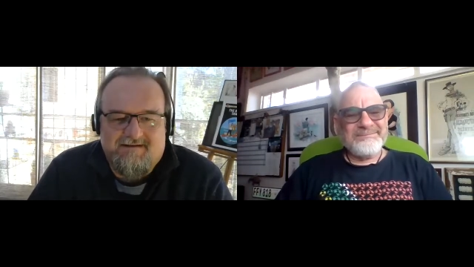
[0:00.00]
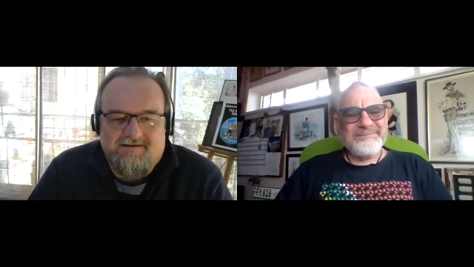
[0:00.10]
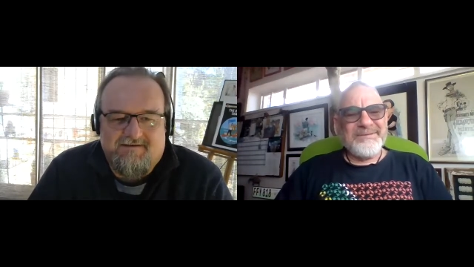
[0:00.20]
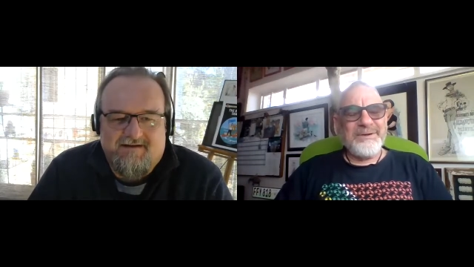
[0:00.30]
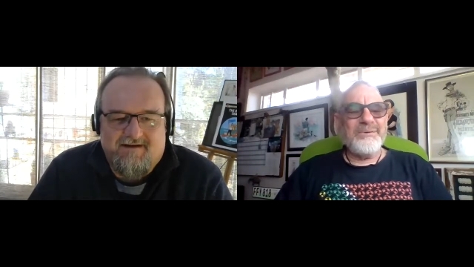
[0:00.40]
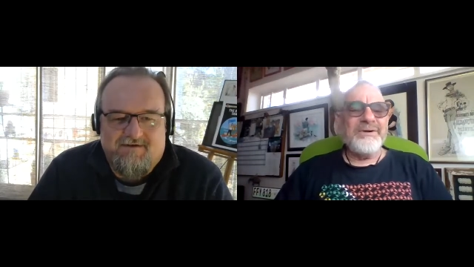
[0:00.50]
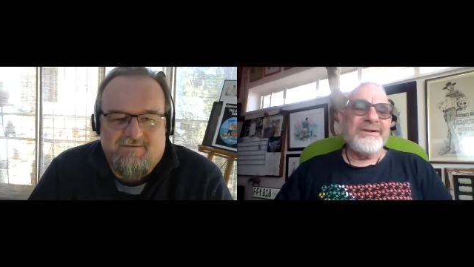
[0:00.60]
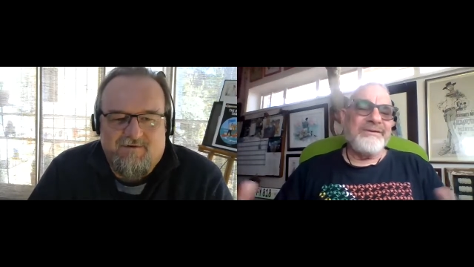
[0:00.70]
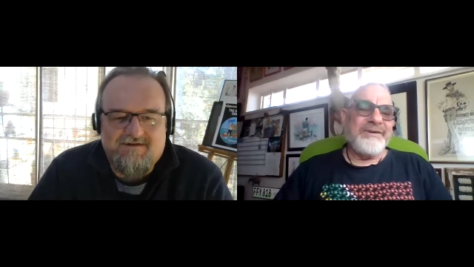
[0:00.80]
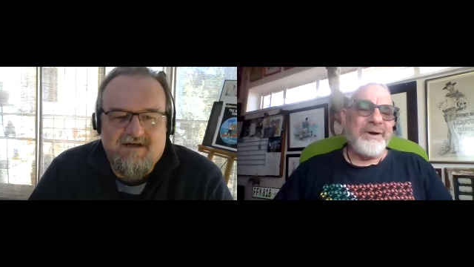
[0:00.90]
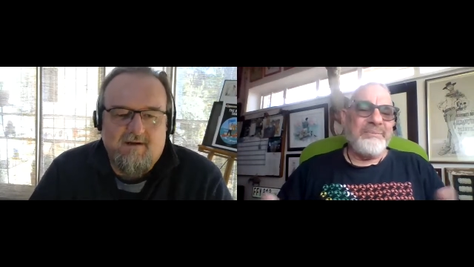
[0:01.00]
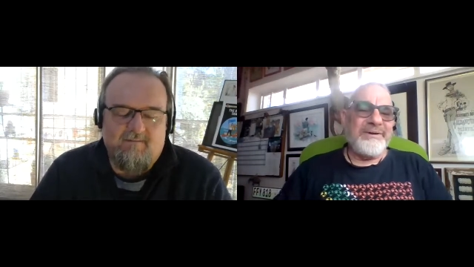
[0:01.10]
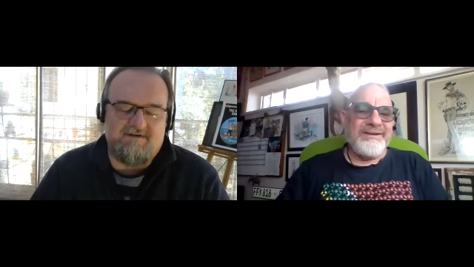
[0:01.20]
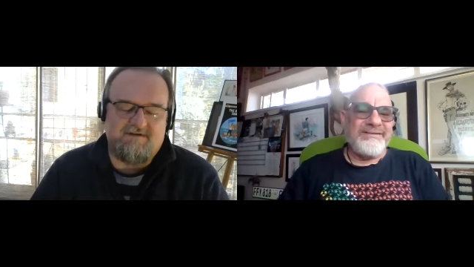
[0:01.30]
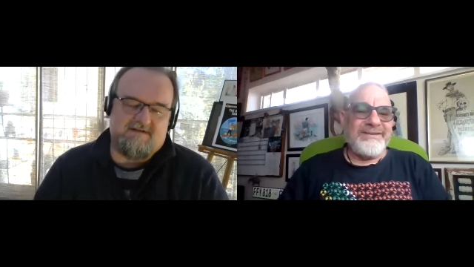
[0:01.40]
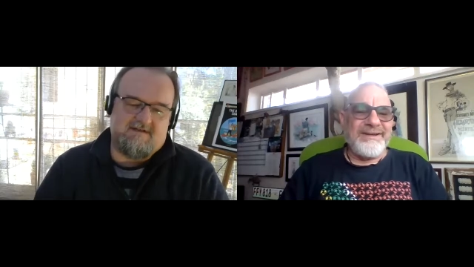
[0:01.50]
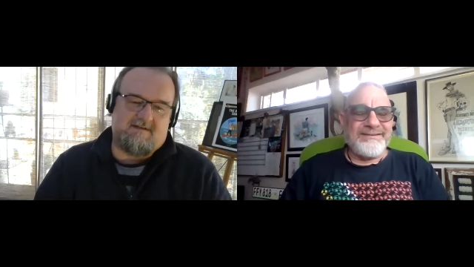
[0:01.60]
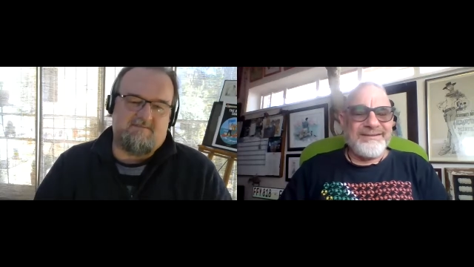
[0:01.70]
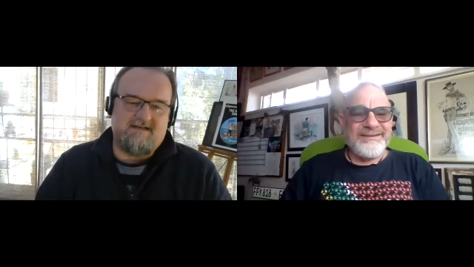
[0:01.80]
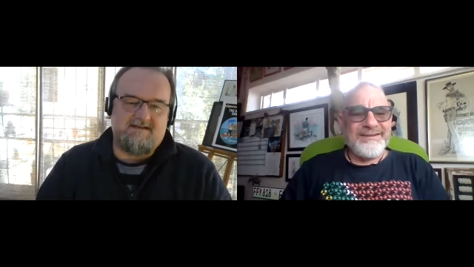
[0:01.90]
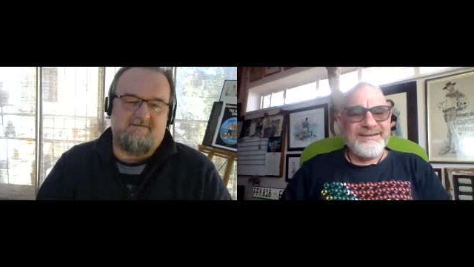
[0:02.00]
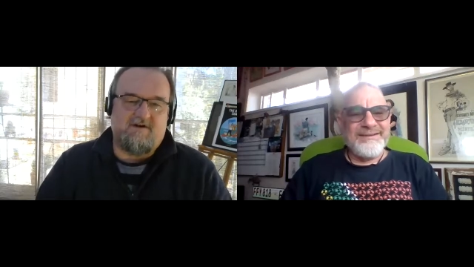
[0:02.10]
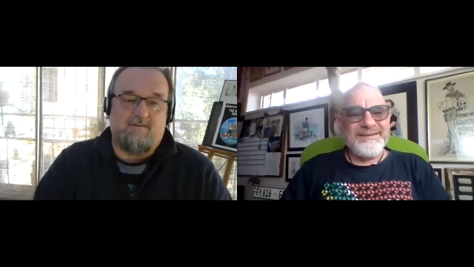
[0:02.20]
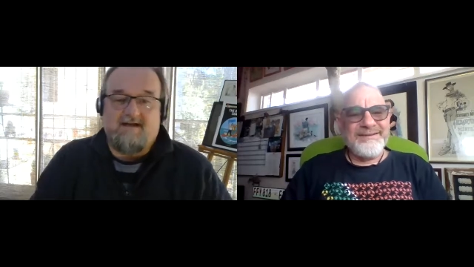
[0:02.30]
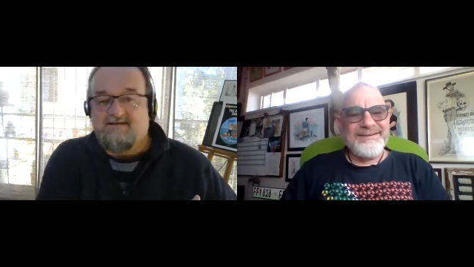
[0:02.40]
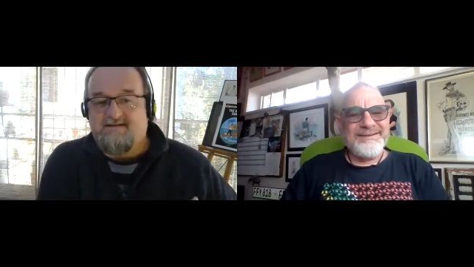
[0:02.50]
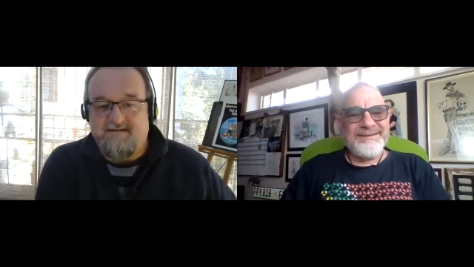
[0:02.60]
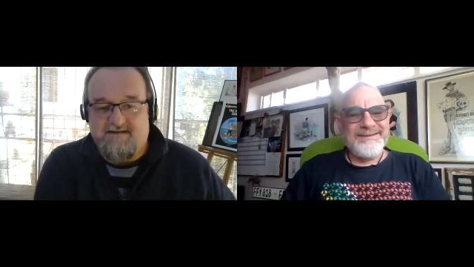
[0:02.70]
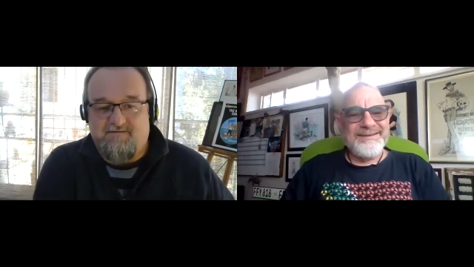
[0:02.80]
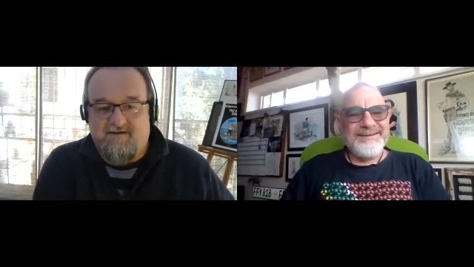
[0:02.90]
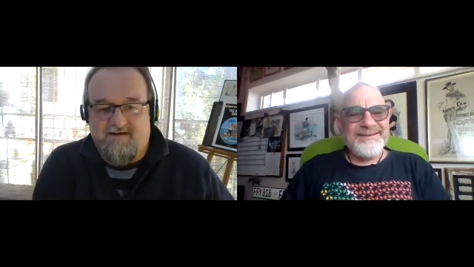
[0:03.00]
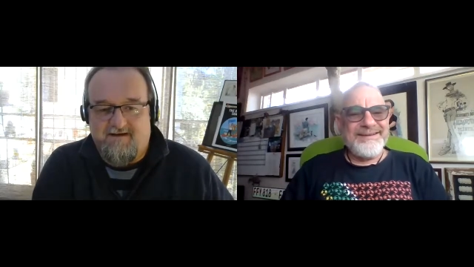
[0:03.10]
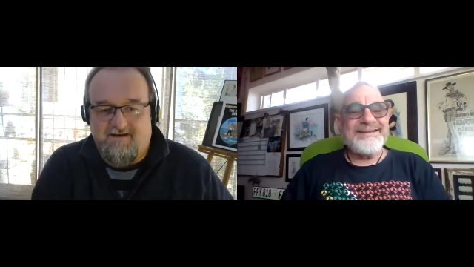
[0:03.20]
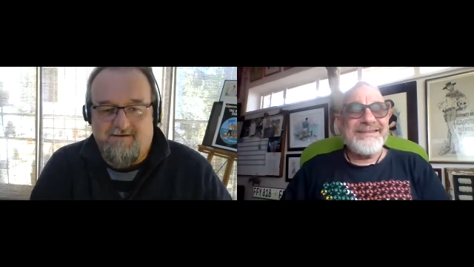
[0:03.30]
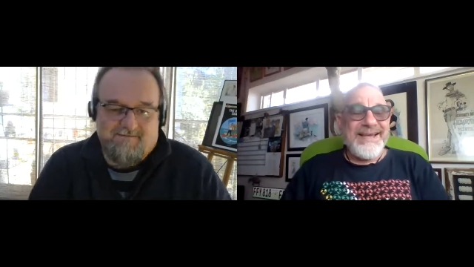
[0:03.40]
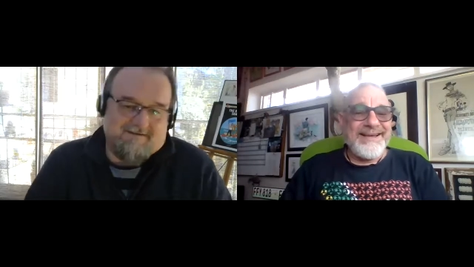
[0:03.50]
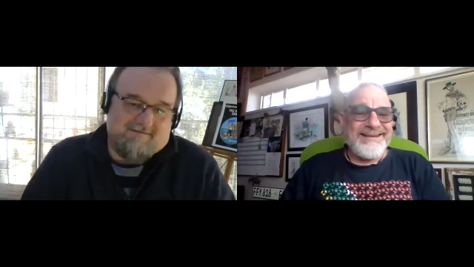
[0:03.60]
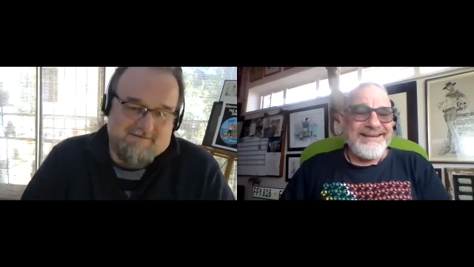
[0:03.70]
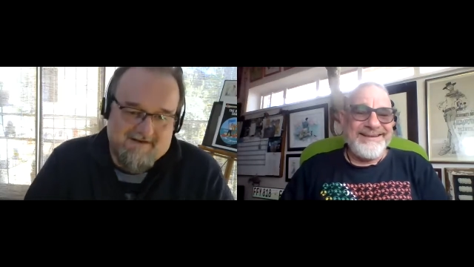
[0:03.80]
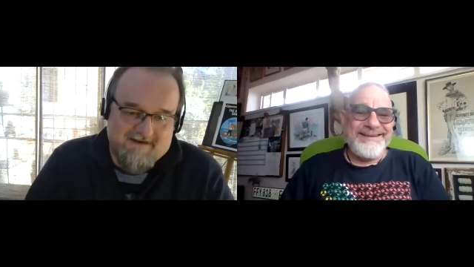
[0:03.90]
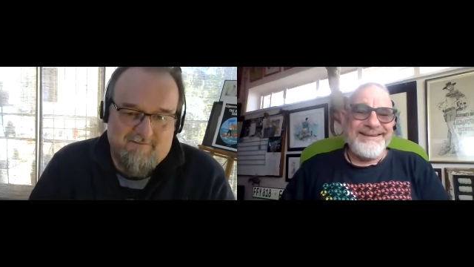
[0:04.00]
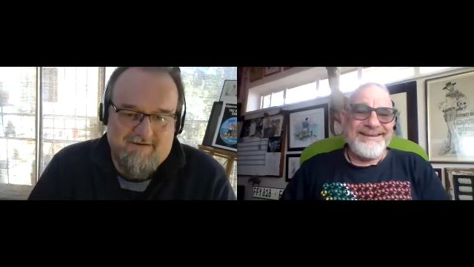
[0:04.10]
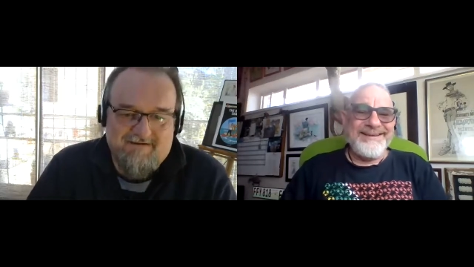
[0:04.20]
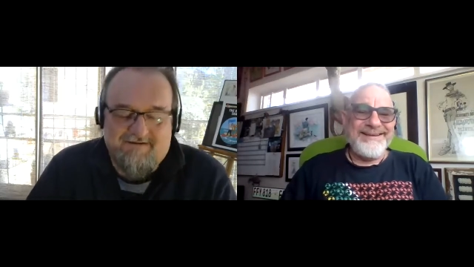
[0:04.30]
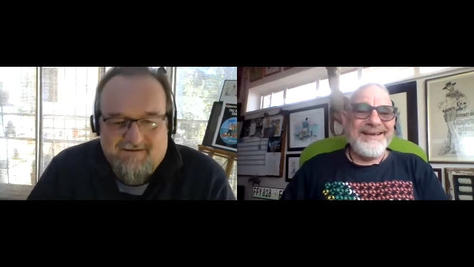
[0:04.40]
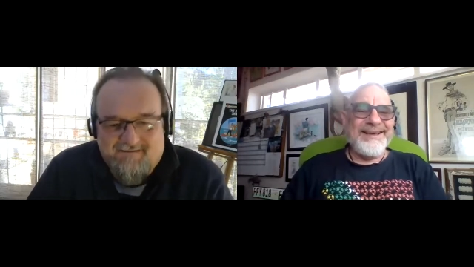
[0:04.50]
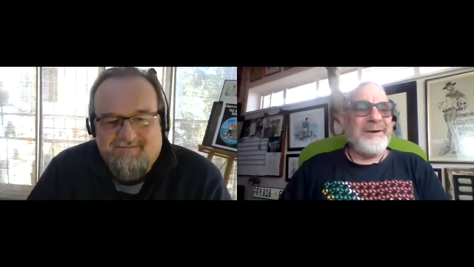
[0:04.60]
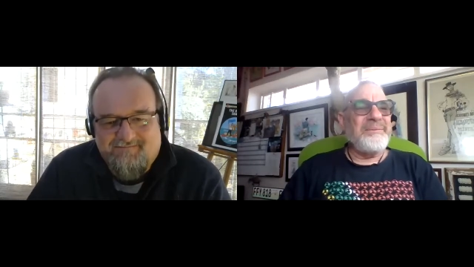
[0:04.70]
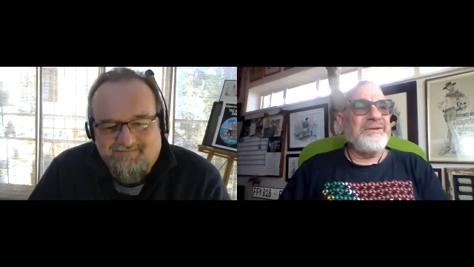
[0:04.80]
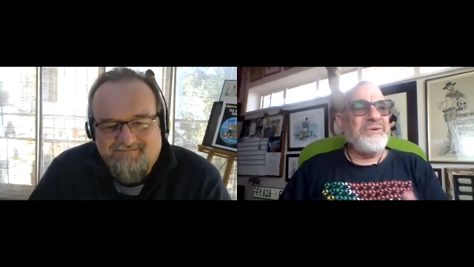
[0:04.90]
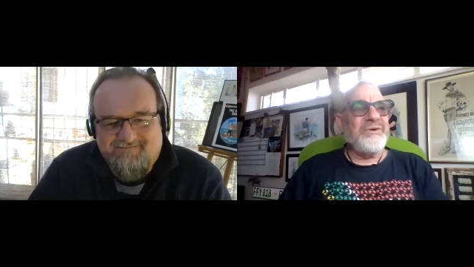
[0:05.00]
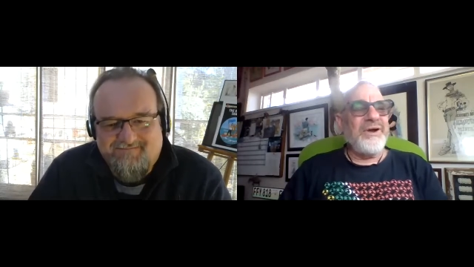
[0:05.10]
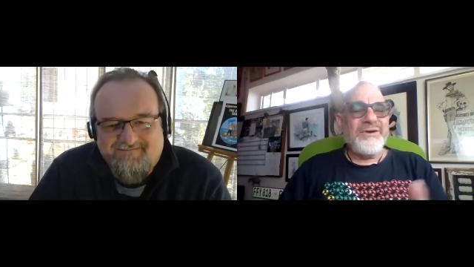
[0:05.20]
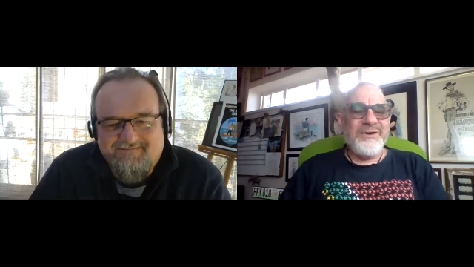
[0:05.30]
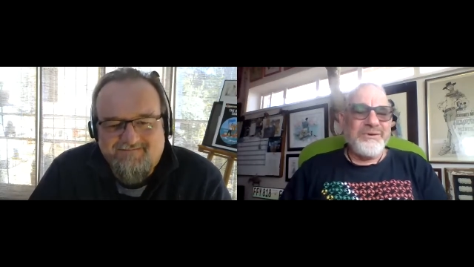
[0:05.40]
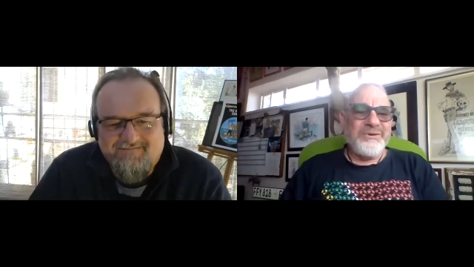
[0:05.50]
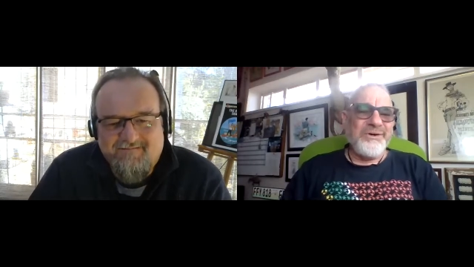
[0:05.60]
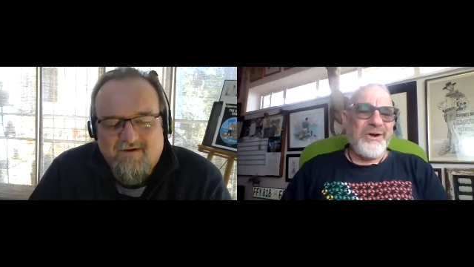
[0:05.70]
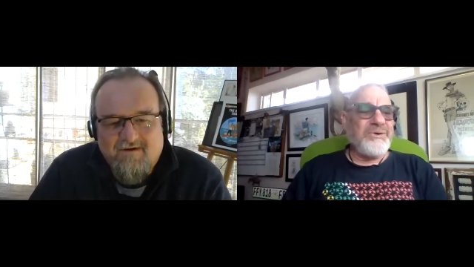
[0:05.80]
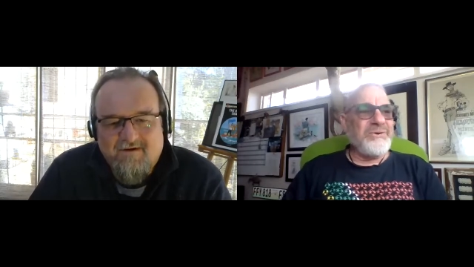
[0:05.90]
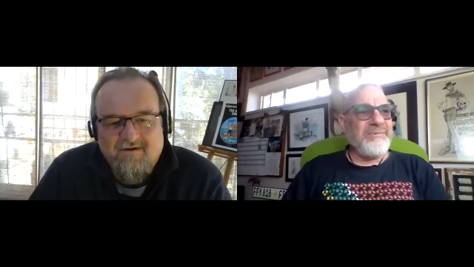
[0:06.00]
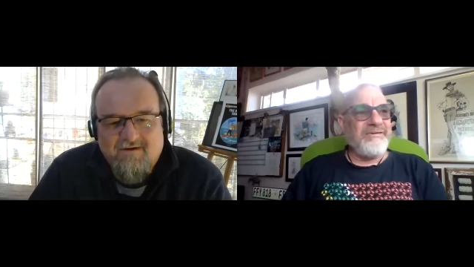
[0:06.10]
Speaker 1: you know. And of well, course, because it's so subjective, nobody else thinks it's funny. You
Speaker 2: know, exactly. I mean, you know, you know who